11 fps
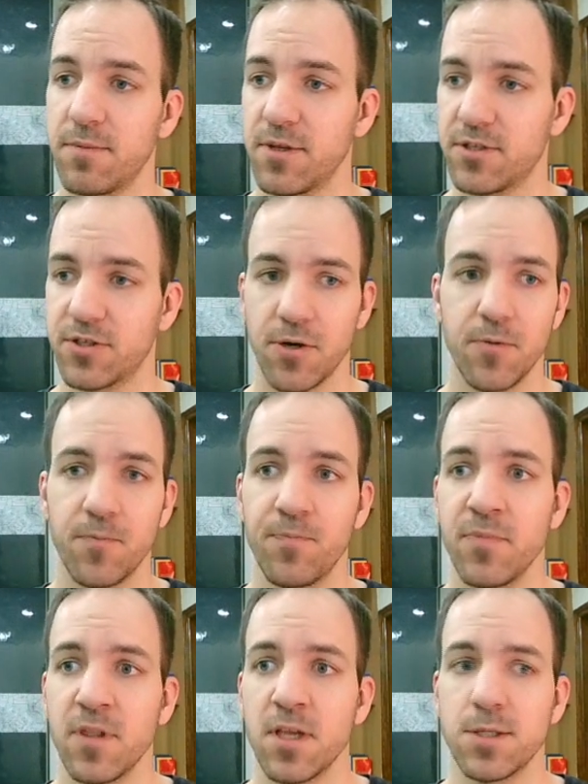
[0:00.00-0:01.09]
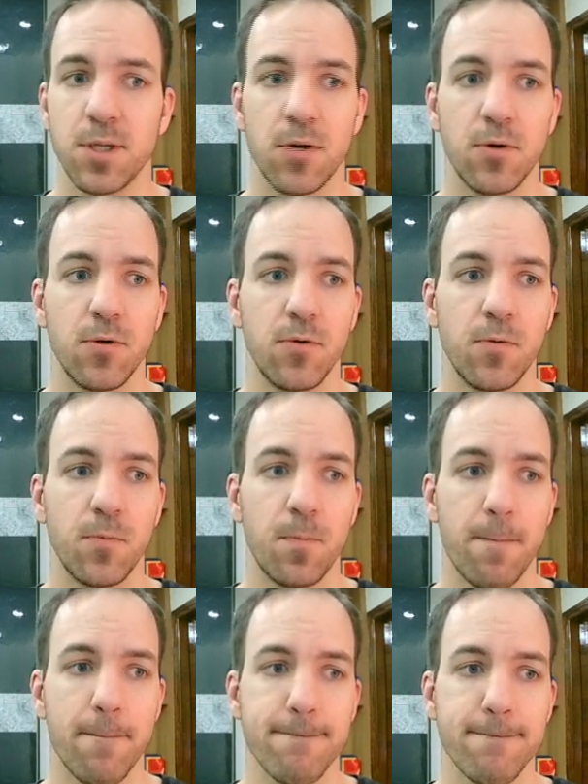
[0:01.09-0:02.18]
to be true. So
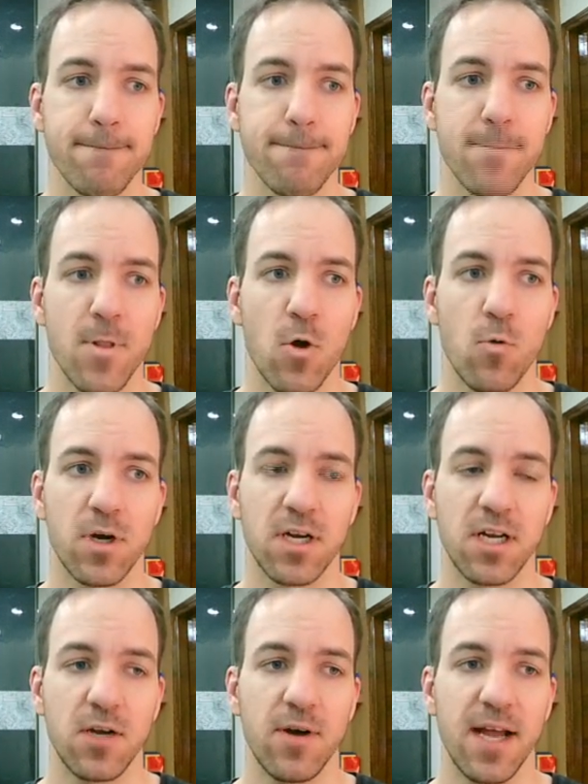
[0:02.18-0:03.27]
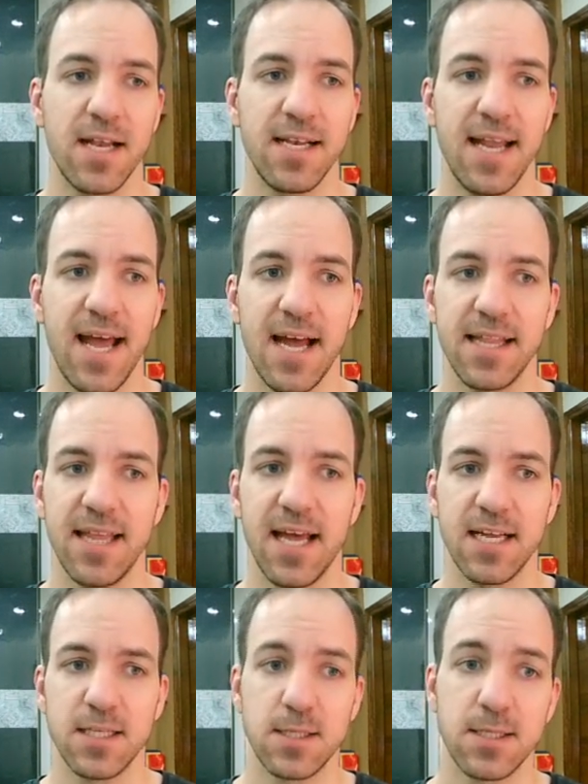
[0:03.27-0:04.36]
we're going to go ahead and add
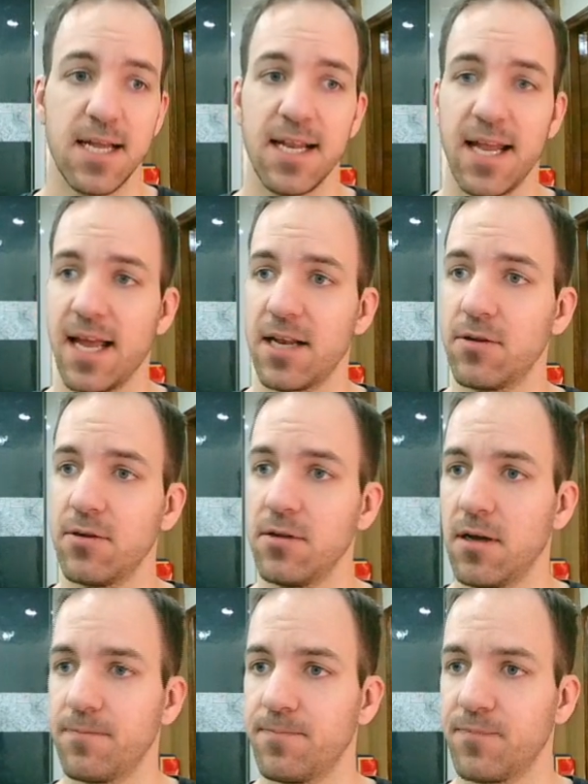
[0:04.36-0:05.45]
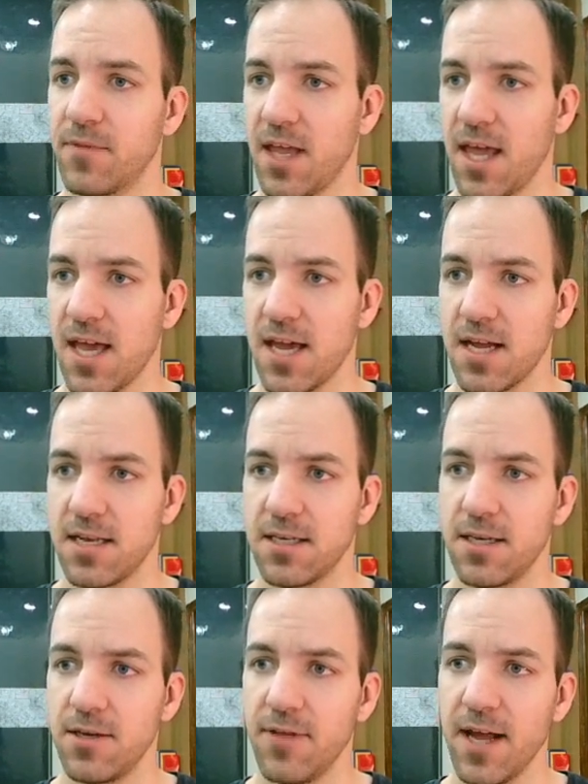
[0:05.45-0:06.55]
that state handle. And to
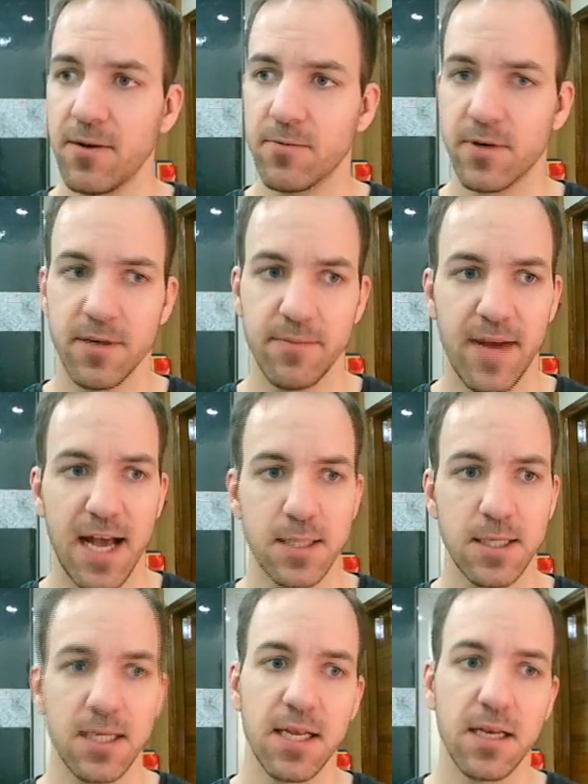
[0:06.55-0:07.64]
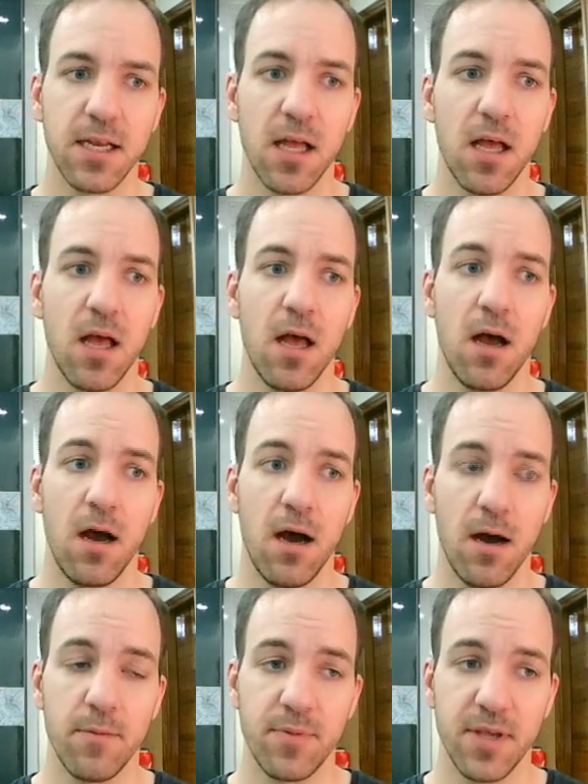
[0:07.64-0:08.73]
do that, we're going to pass it in
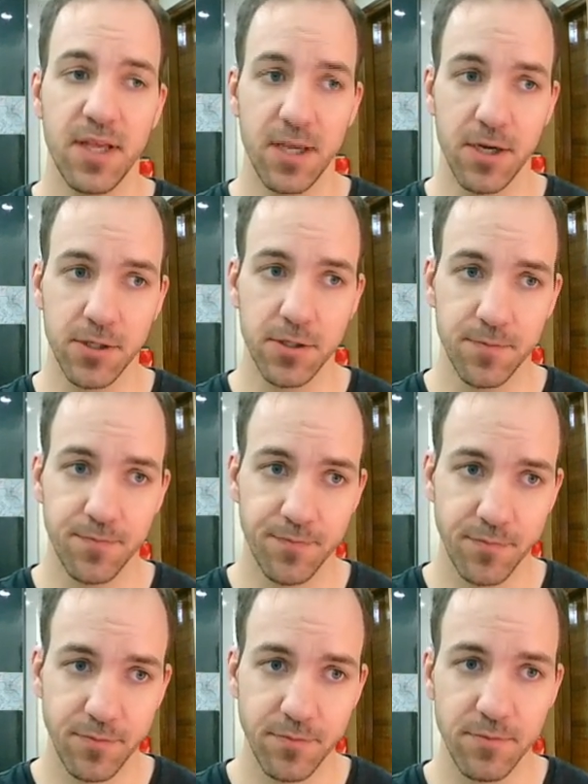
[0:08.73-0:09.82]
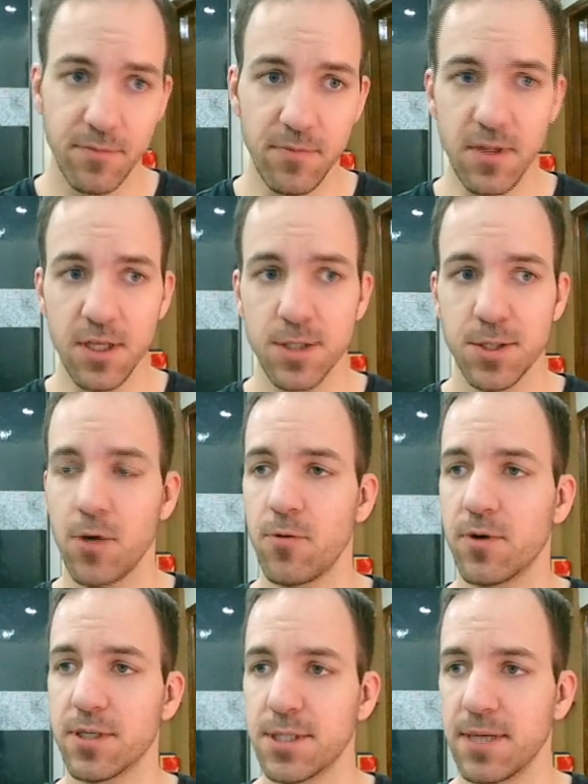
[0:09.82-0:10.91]
up here. So we're
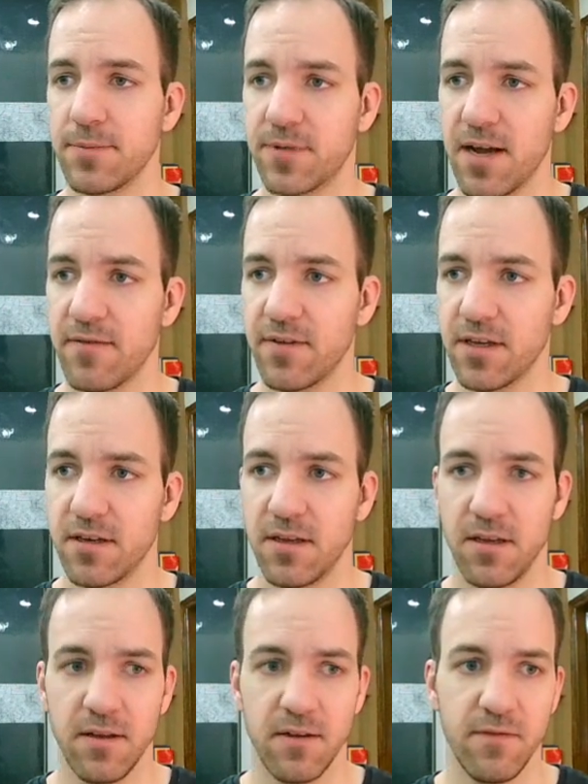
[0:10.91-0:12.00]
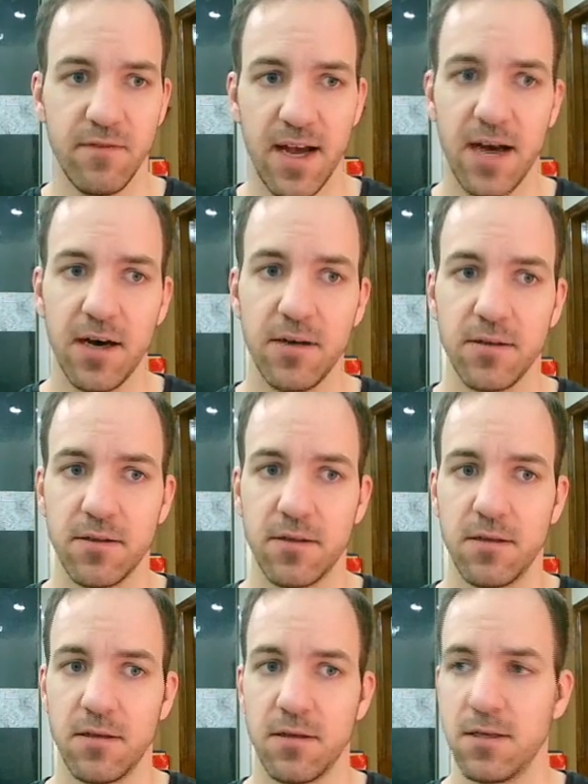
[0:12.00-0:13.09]
going to say private val
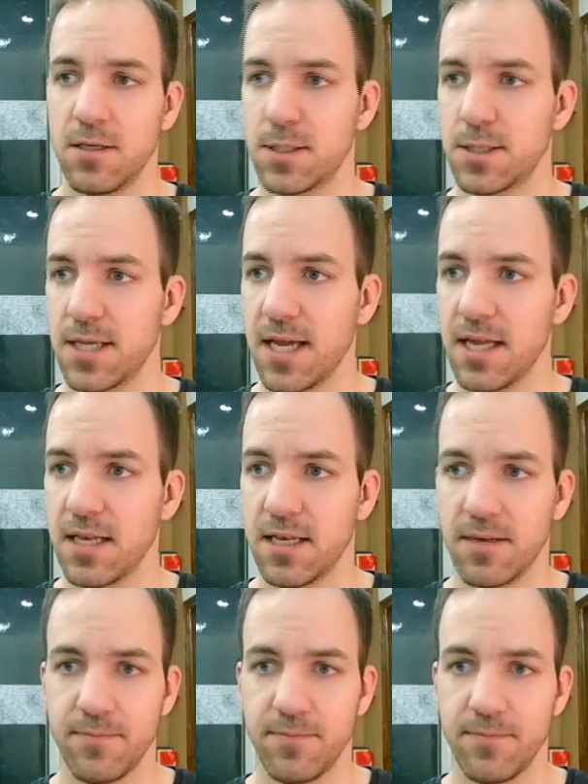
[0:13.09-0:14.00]
state